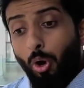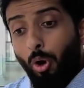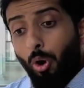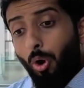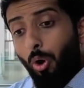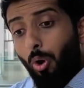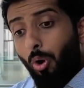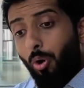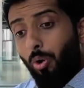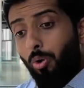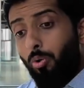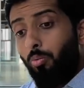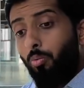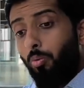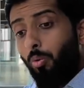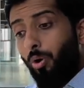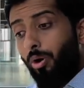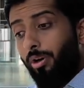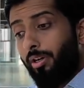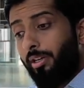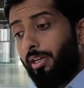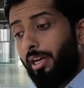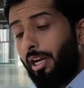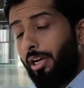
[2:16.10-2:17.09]
on
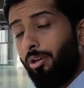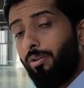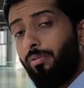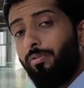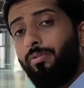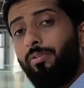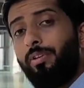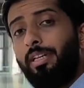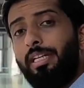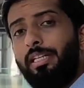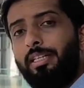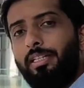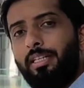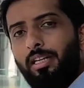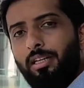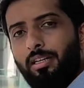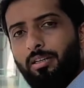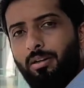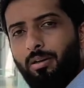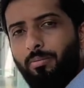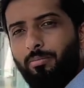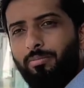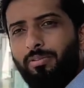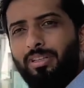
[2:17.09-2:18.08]
what kind of retail
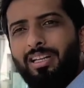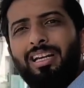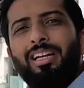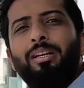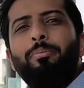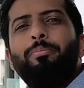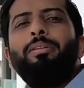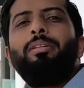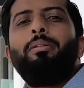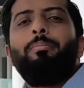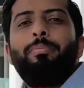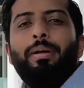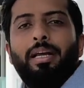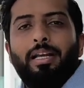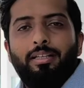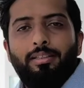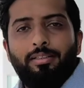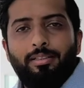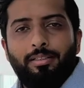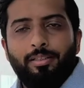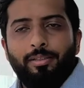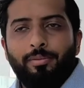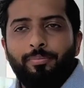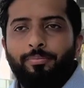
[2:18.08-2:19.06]
comes. It'll be the
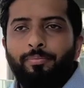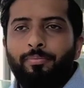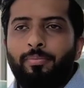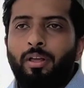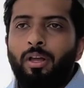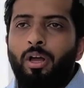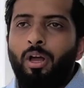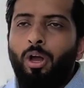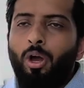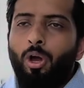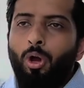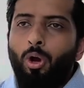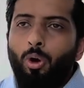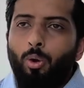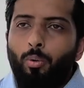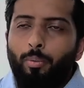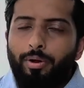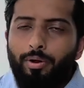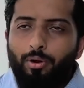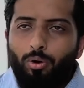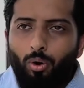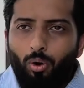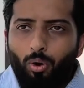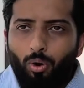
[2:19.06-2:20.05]
best. When
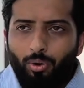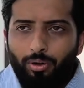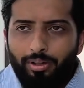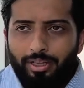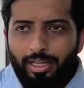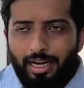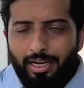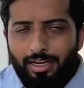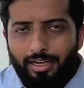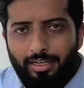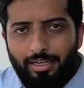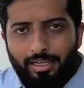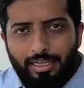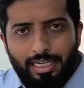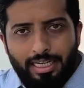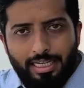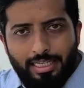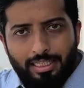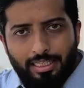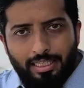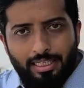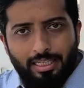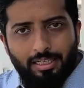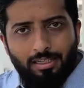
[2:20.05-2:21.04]
all that
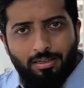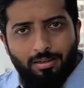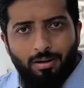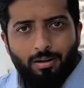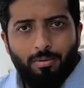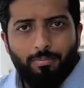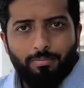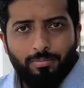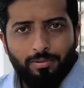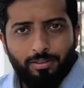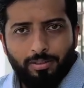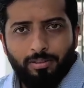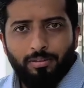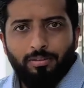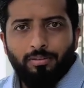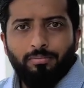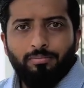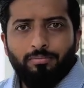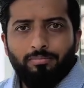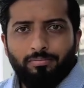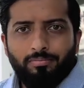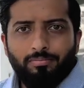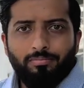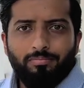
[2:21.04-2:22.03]
retail comes,
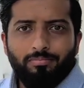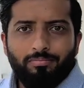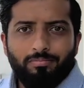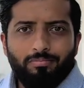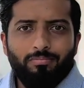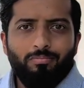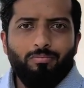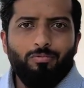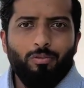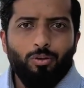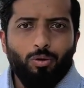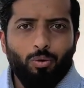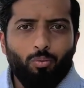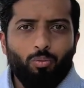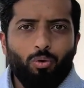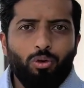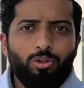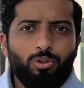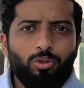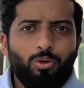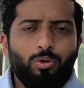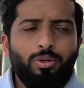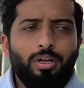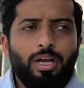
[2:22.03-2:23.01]
what's
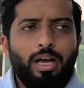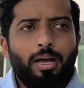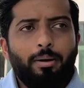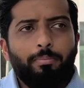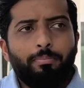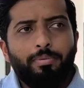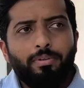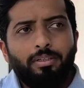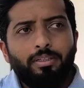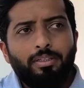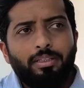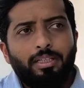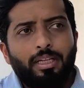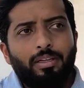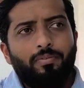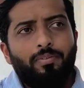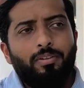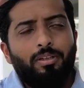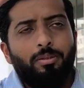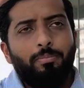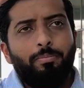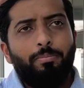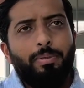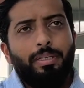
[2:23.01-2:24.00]
going to happen? There
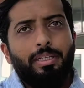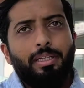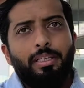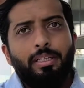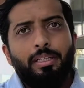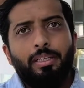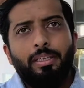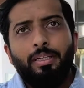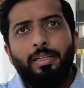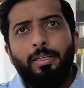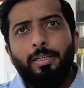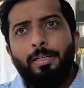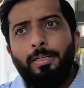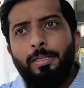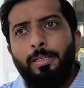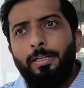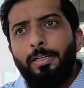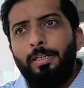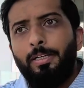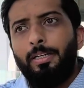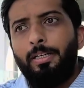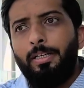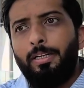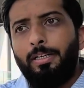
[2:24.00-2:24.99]
will be
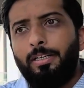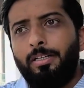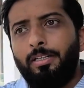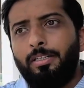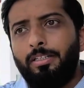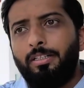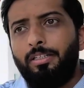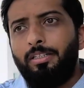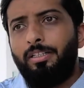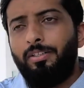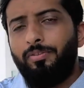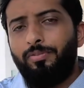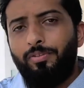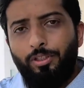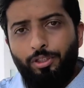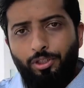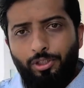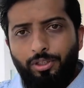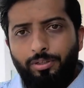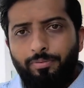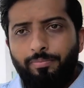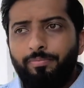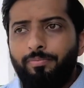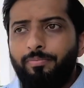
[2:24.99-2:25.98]
a
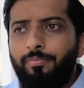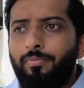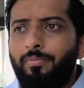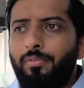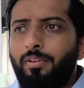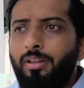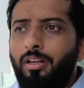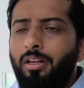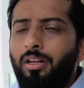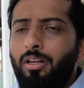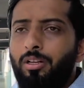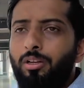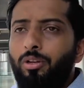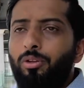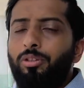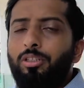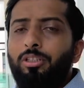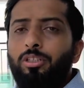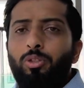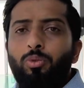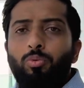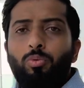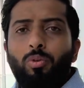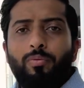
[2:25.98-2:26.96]
division. Now this
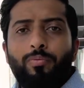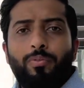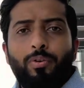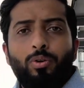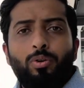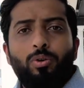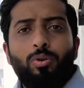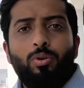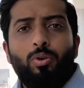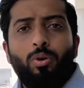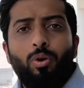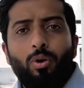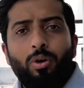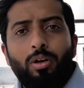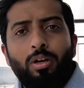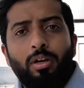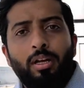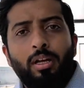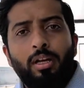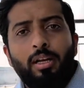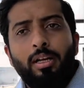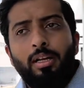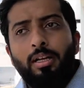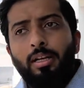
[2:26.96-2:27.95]
is what we're going to call
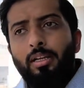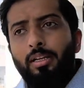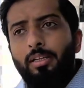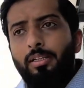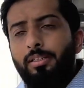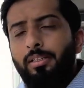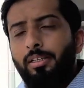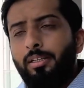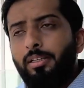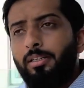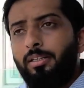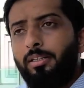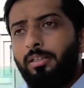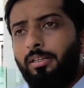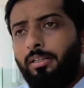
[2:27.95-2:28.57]
the